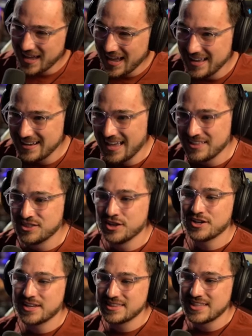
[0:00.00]
head and
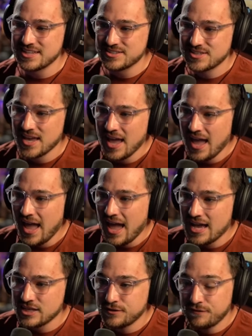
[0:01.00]
look at this
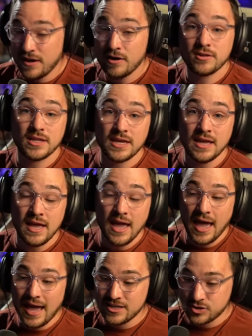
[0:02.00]
as fairly
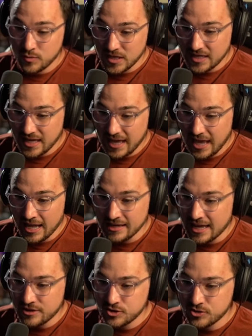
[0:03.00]
as we can.
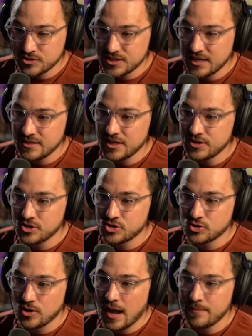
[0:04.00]
As you see, they
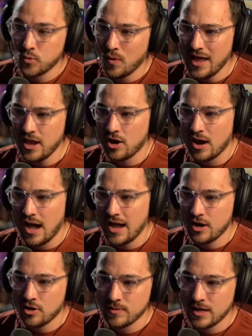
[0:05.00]
described why are
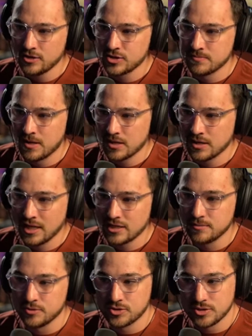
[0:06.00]
IRL Smart
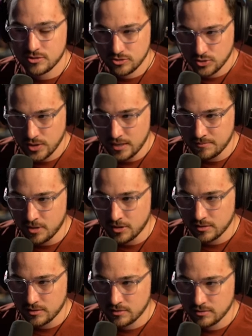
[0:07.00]
Collectibles trademark
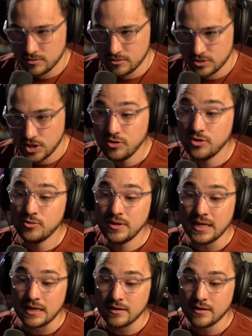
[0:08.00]
so
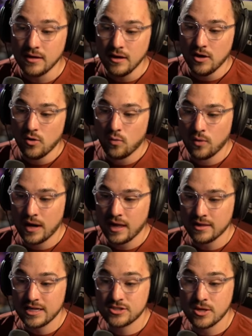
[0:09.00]
unique?
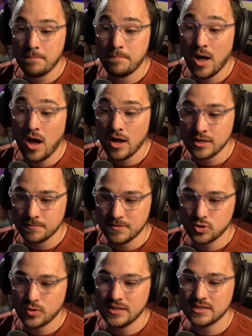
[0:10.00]
Well, it's a bond
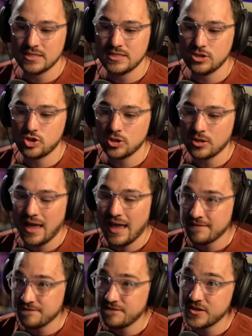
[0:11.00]
between the digital
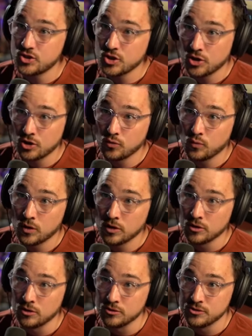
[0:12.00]
and physical
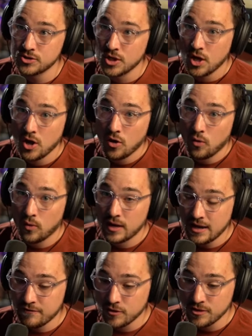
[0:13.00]
worlds,
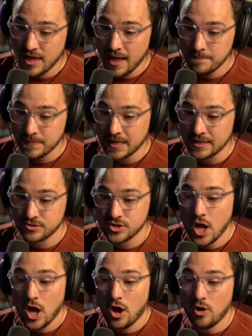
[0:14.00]
whatever that means.
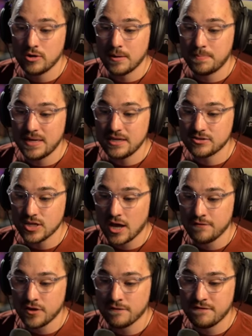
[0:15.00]
Own a piece
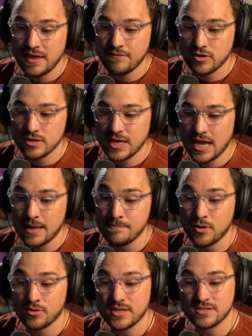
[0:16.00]
of your favorite game,
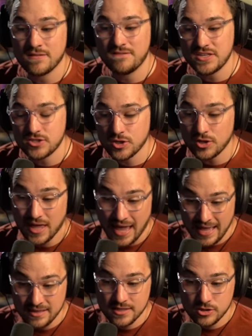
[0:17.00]
both as a physical
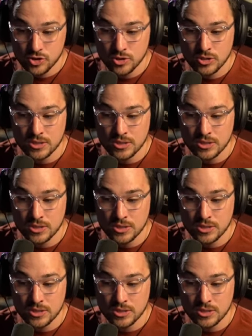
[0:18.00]
and digital